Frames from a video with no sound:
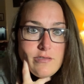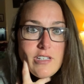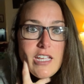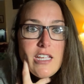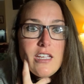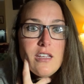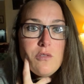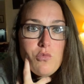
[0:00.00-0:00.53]

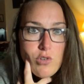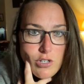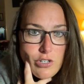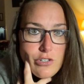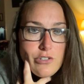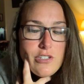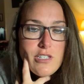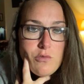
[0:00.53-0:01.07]
and
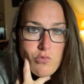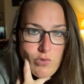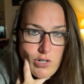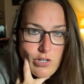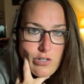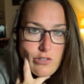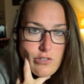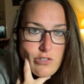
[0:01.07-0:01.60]
worse and
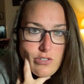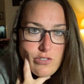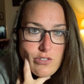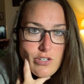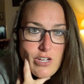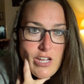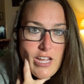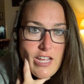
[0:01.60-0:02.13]
worse.
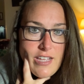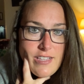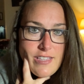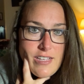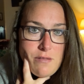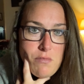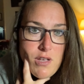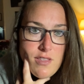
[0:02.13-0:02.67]
And
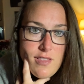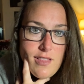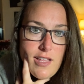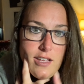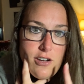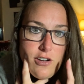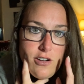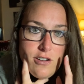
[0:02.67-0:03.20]
then a month
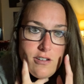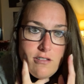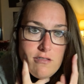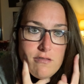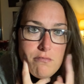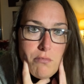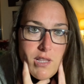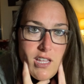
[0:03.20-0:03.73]
later,
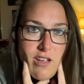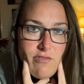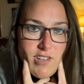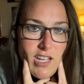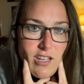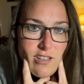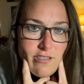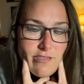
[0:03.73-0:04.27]
my left
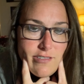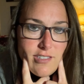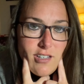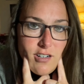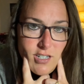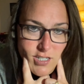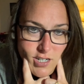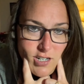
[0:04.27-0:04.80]
eye
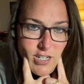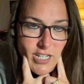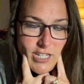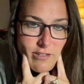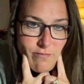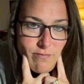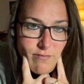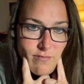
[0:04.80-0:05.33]
started hurting.
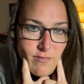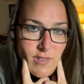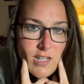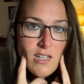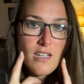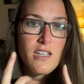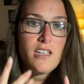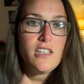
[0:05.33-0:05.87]

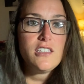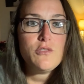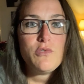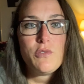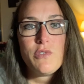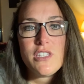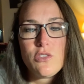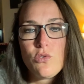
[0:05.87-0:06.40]
So we
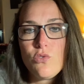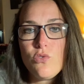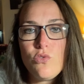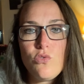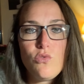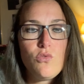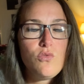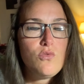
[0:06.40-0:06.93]
went
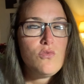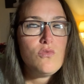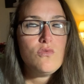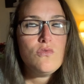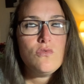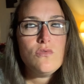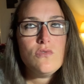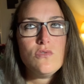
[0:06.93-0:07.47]
through
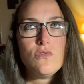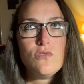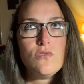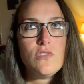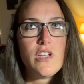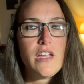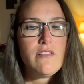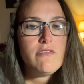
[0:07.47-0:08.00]

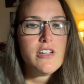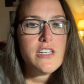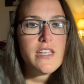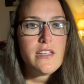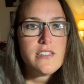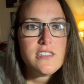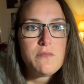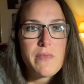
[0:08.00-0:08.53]
every
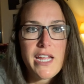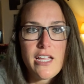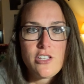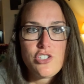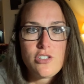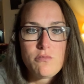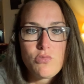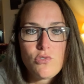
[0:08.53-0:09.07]
test
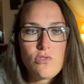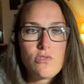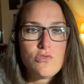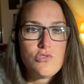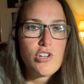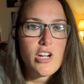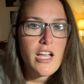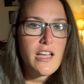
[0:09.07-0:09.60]
imaginable,
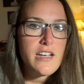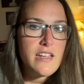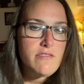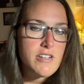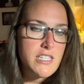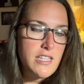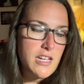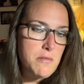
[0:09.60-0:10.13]
tried
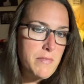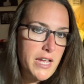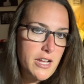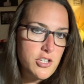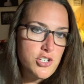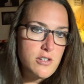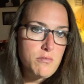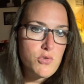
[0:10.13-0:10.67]
everything
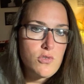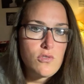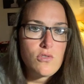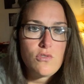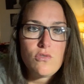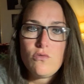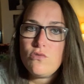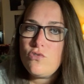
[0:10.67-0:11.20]

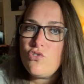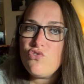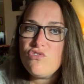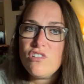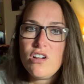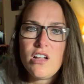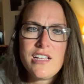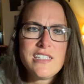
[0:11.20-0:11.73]
imaginable,
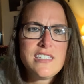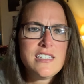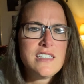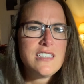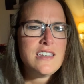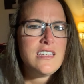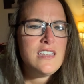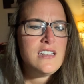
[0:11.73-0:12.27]

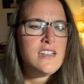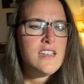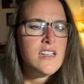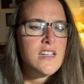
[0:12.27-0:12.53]
Neurontin,